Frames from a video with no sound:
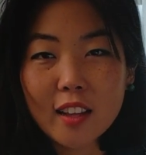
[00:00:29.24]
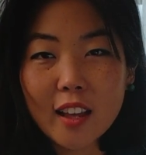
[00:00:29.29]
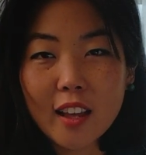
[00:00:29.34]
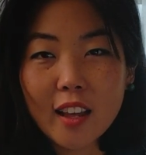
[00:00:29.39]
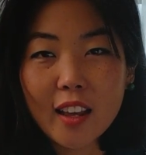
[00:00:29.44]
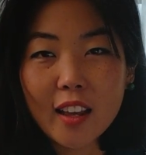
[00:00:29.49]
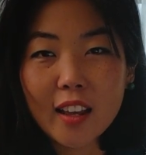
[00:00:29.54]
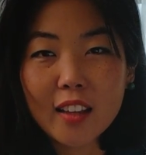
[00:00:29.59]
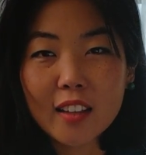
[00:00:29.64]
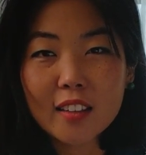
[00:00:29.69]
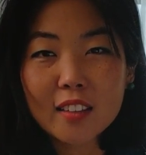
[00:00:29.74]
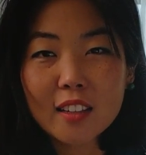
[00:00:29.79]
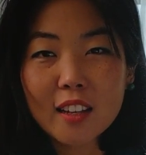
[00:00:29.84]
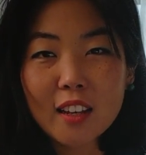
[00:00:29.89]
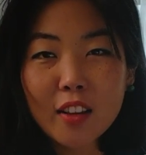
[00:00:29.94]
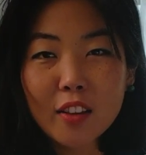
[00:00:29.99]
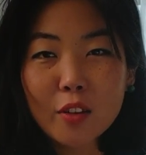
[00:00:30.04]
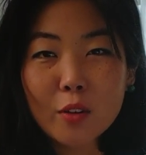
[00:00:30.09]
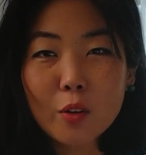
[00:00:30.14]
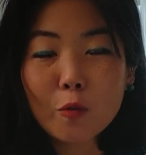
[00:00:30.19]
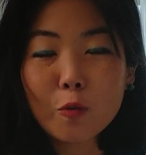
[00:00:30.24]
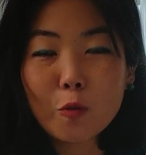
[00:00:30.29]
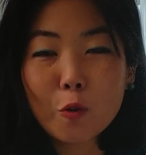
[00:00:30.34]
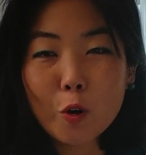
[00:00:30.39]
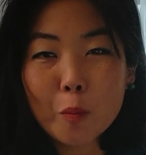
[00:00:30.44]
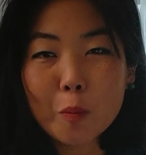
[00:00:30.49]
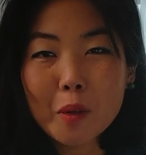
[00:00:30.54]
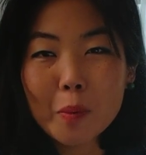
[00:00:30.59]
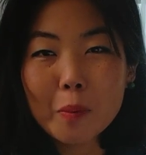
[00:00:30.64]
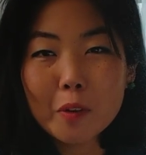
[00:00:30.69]
and there are
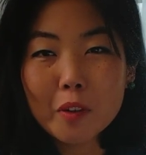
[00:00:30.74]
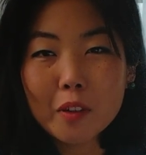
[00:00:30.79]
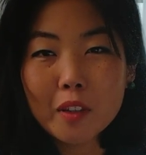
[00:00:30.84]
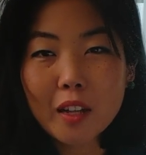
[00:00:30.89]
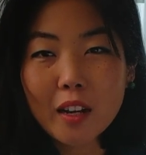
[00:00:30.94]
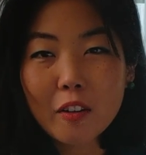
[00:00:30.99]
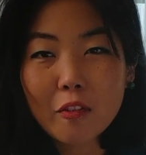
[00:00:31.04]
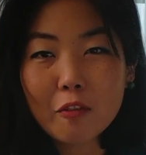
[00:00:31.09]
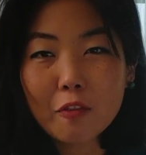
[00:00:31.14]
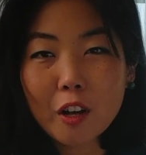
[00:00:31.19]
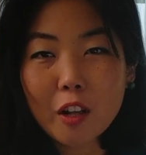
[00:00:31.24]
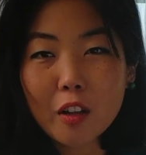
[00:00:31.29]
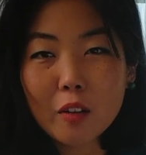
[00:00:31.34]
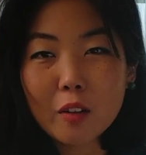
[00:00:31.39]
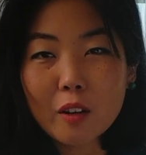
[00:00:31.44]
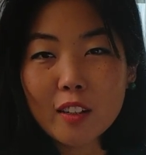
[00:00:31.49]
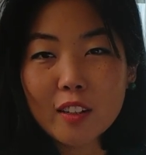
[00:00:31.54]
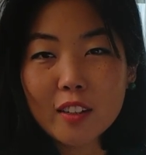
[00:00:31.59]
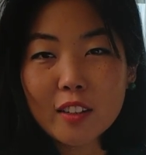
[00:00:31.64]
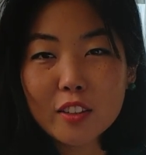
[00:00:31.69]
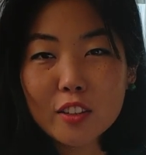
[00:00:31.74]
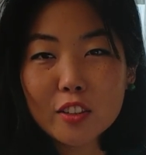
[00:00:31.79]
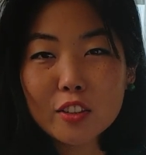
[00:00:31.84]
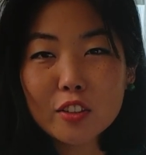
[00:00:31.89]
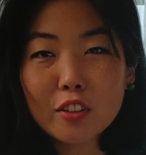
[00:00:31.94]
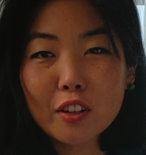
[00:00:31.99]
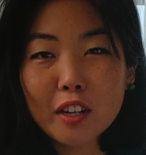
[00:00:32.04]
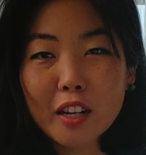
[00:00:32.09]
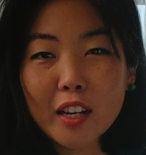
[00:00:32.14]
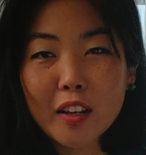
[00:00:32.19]
four people that I follow on
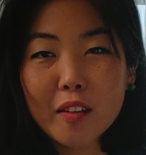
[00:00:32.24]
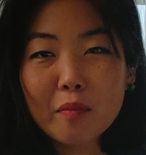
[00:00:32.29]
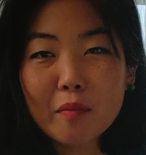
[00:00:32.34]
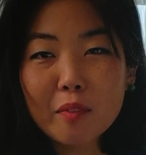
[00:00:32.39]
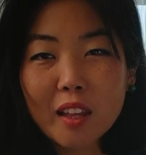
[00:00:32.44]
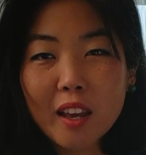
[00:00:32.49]
Instagram